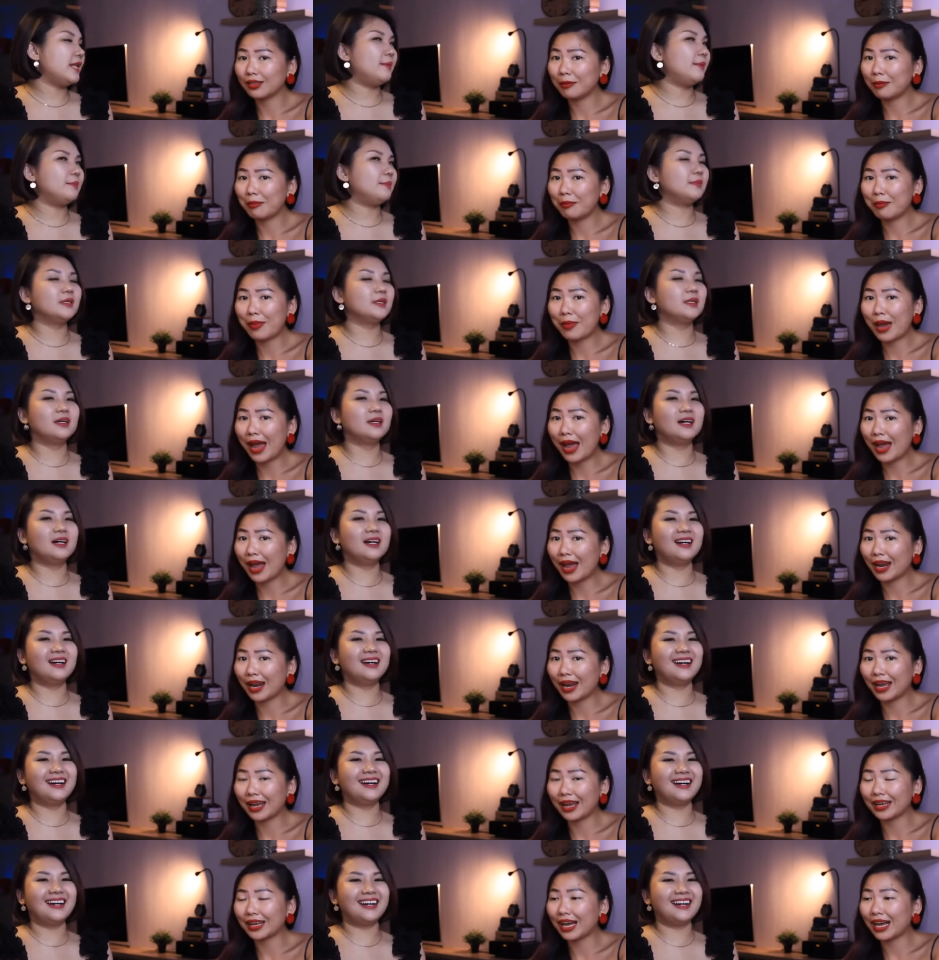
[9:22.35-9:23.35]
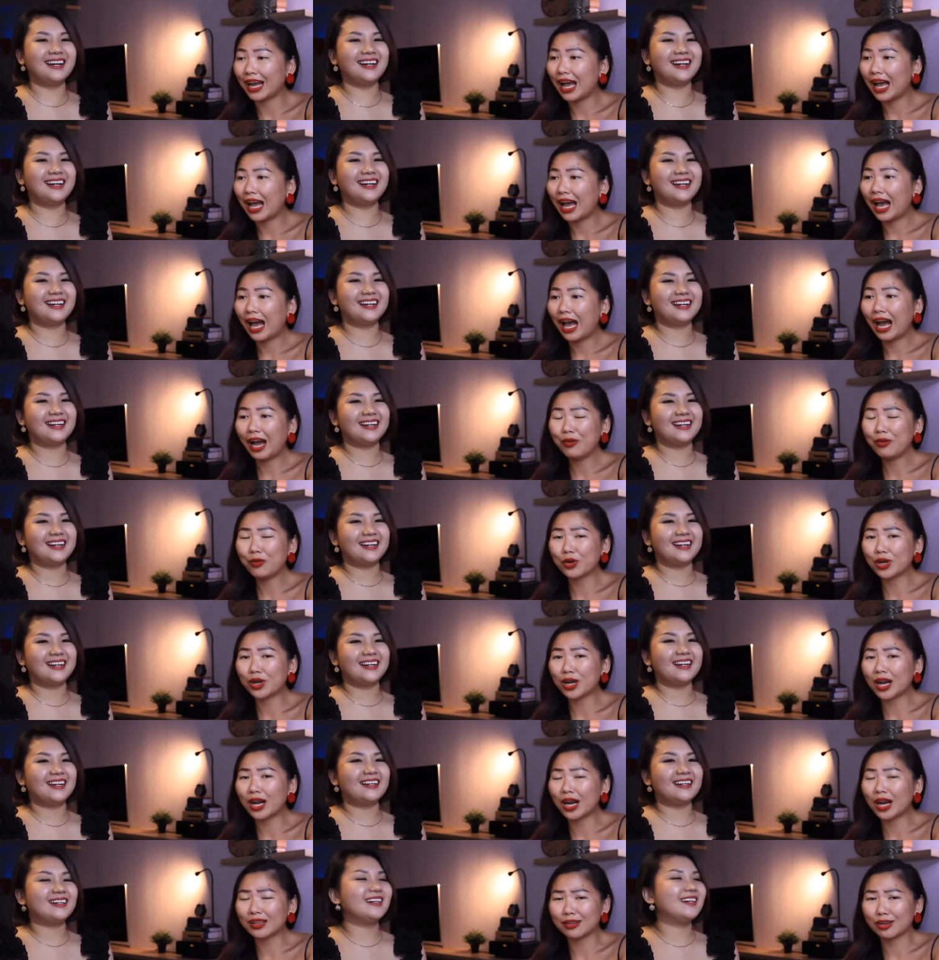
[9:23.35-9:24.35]
Speaker 1: them bad. like I will
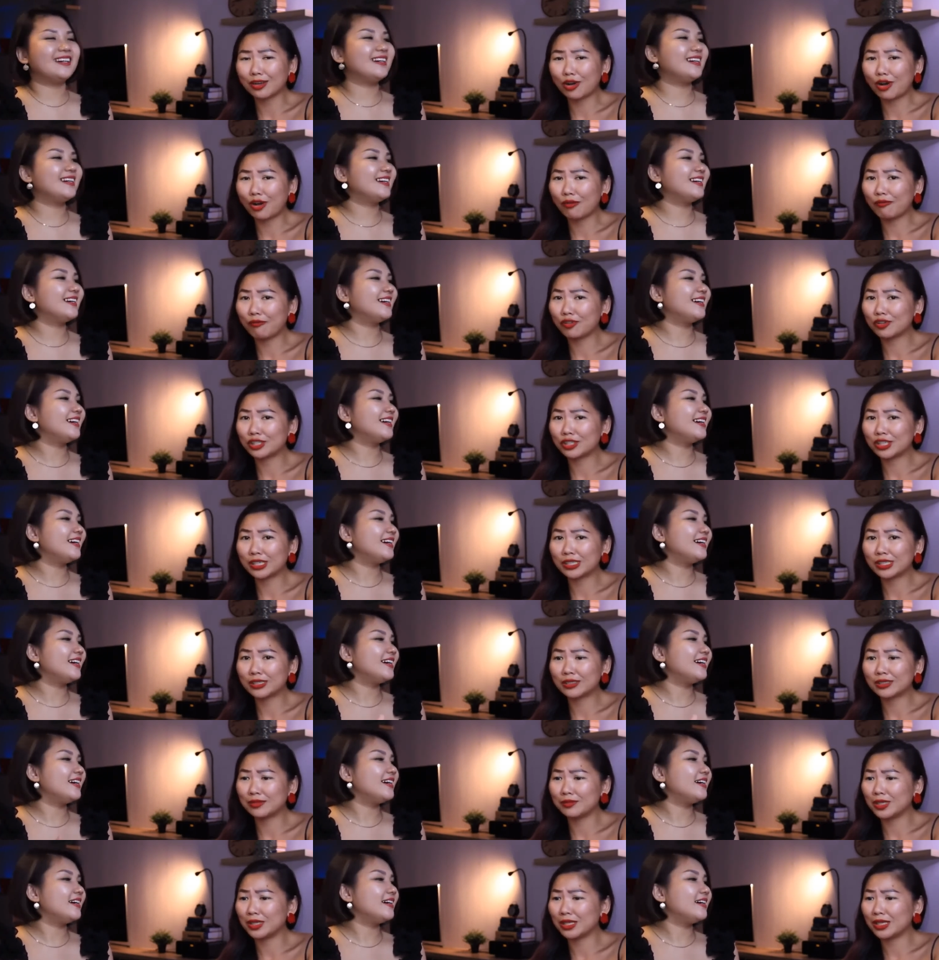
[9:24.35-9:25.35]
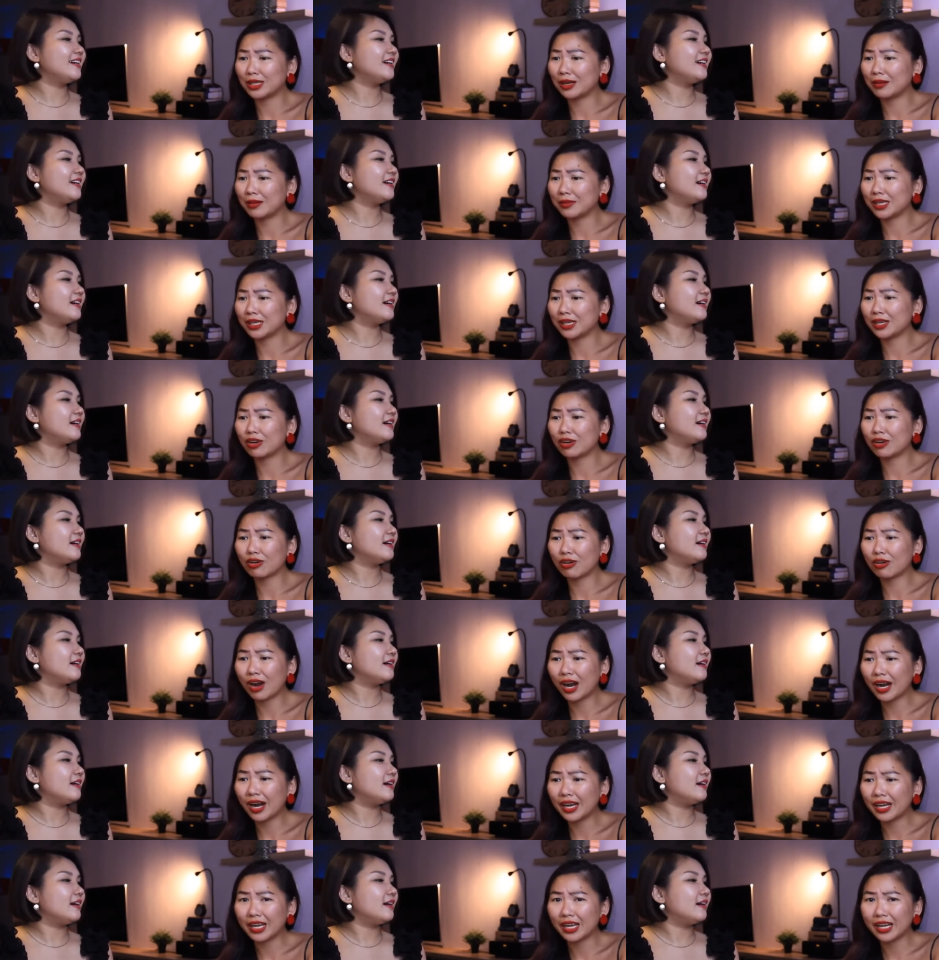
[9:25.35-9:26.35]
cut the conversation, become like
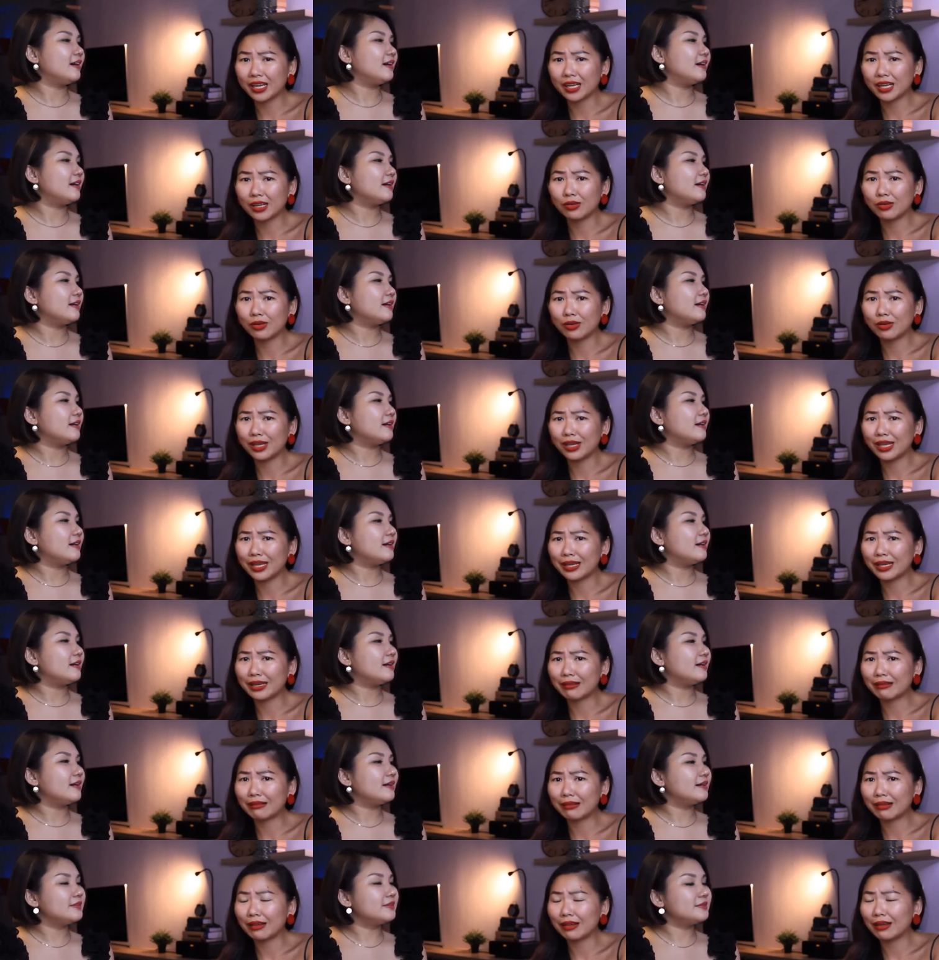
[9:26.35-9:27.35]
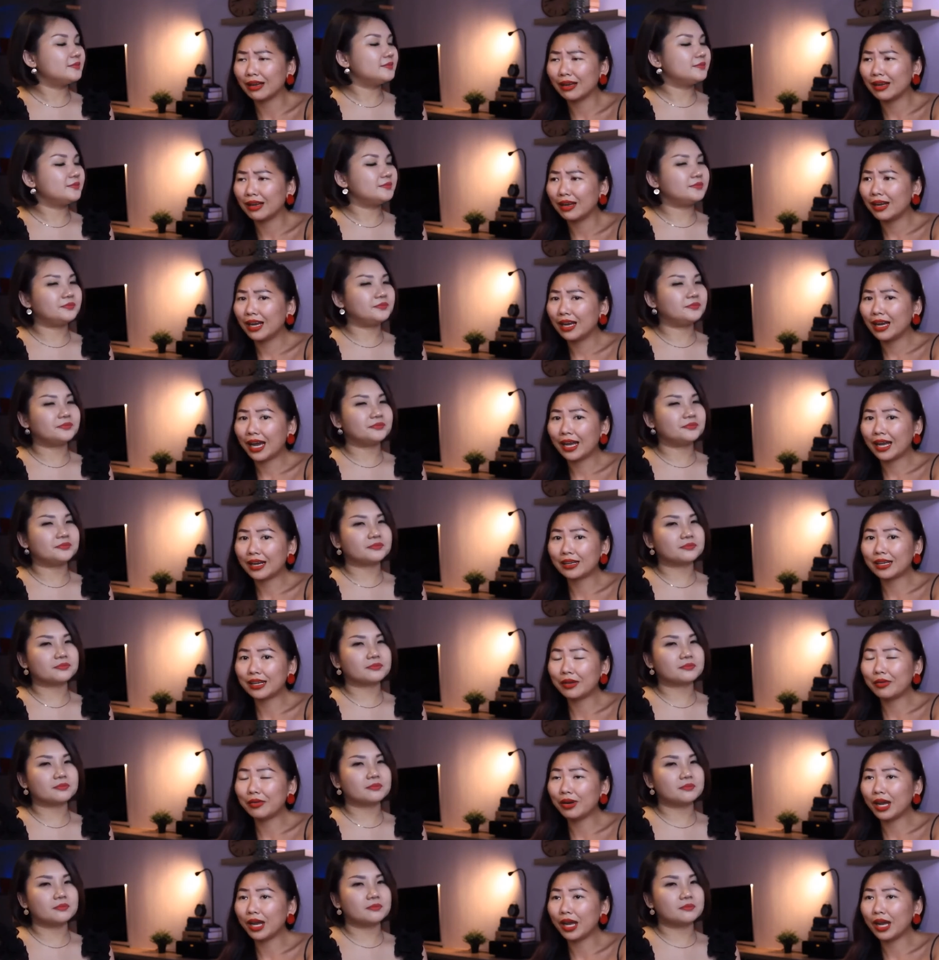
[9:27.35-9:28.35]
crying. You know, like and they
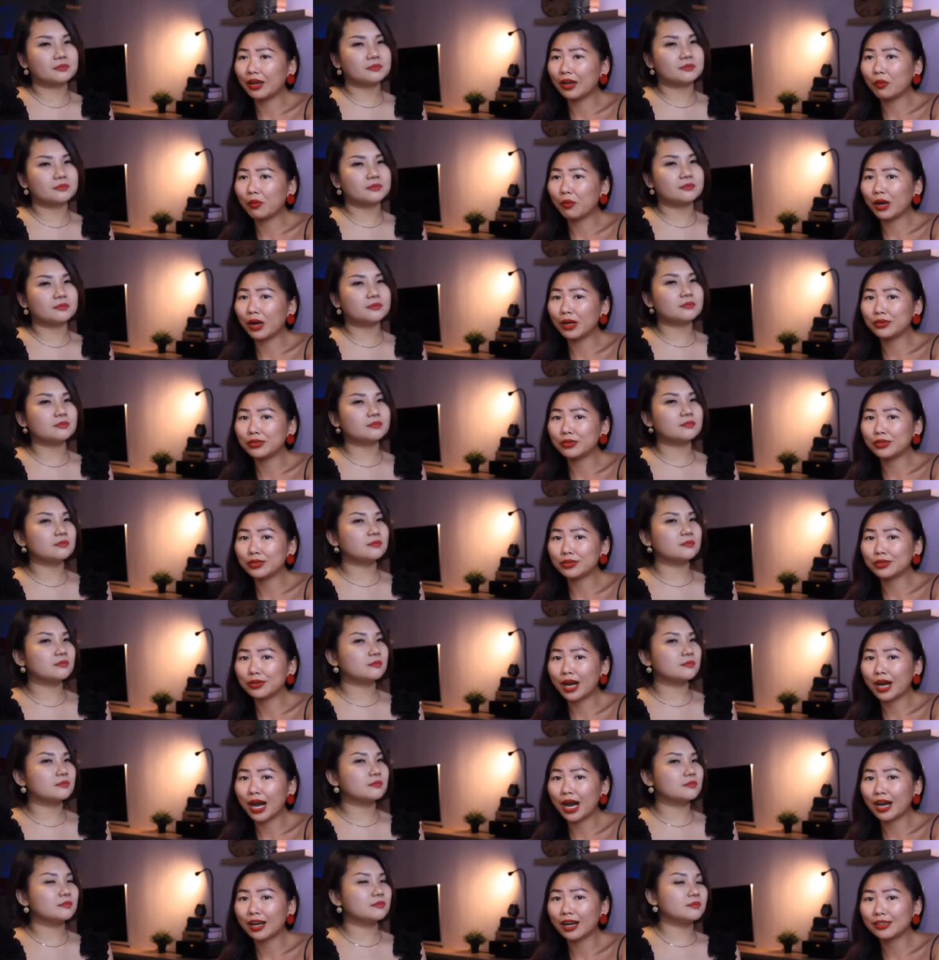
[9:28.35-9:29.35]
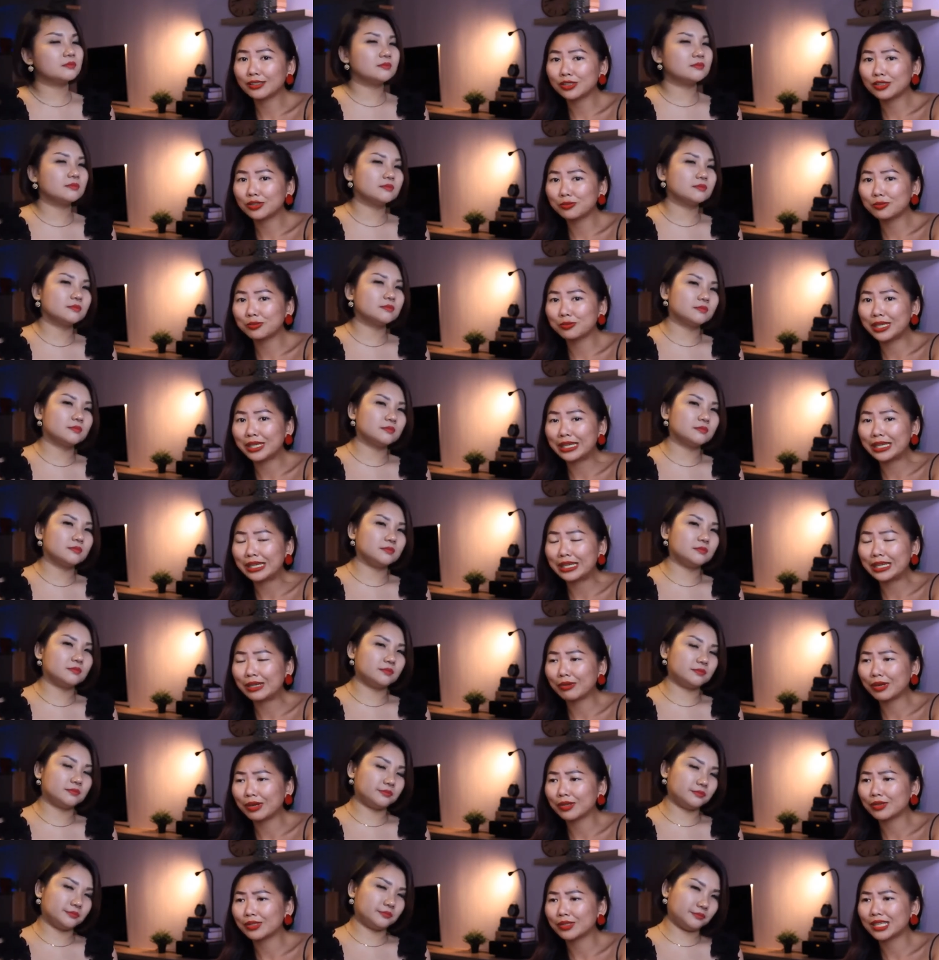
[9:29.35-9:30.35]
were like, why are you so harsh to me?
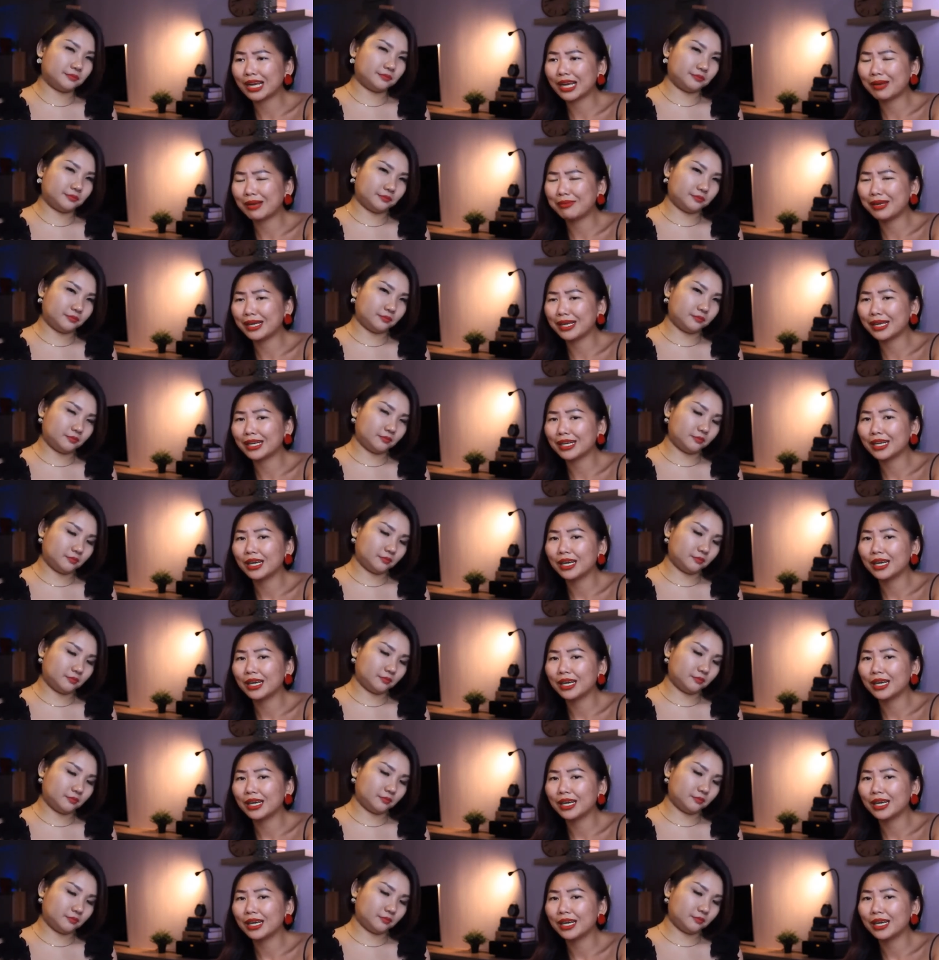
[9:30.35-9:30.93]
Why? I'm like,